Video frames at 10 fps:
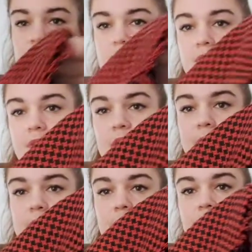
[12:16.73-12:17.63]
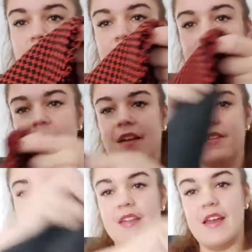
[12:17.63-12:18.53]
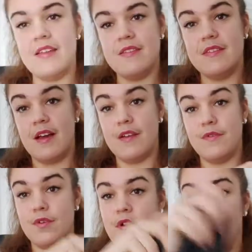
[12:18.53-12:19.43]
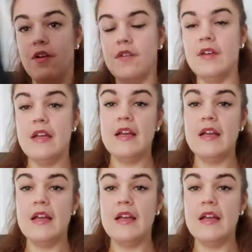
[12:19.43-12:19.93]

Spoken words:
to flip your lining to the inside of your coat,